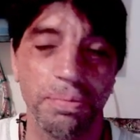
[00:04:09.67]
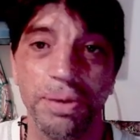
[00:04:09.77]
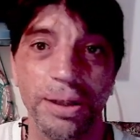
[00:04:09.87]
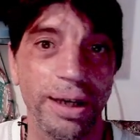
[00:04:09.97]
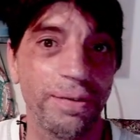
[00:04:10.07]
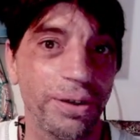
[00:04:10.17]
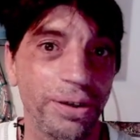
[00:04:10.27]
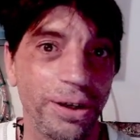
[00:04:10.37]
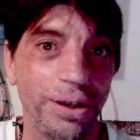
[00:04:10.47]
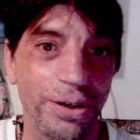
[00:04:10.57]
Mid heaven
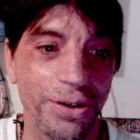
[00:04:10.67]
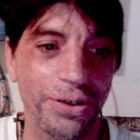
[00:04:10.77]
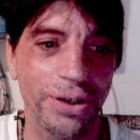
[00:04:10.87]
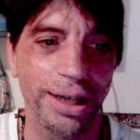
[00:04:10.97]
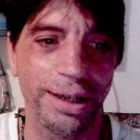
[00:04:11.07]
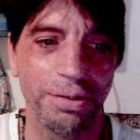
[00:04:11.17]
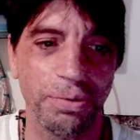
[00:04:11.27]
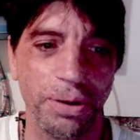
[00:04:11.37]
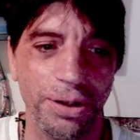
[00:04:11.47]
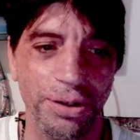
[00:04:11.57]
is at
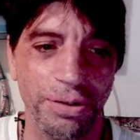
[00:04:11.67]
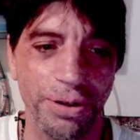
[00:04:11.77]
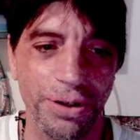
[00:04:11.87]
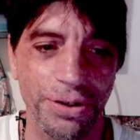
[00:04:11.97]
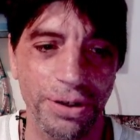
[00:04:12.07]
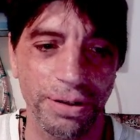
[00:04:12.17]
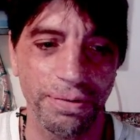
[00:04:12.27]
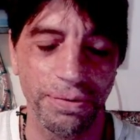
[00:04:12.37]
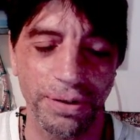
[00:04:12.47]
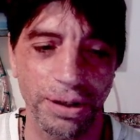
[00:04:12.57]
20 degrees
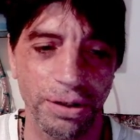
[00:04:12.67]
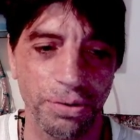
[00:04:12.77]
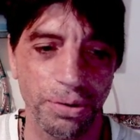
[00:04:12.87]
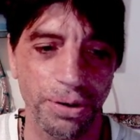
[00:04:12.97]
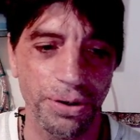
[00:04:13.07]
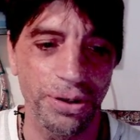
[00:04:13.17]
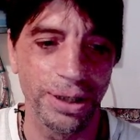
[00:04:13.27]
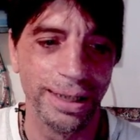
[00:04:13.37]
of Taurus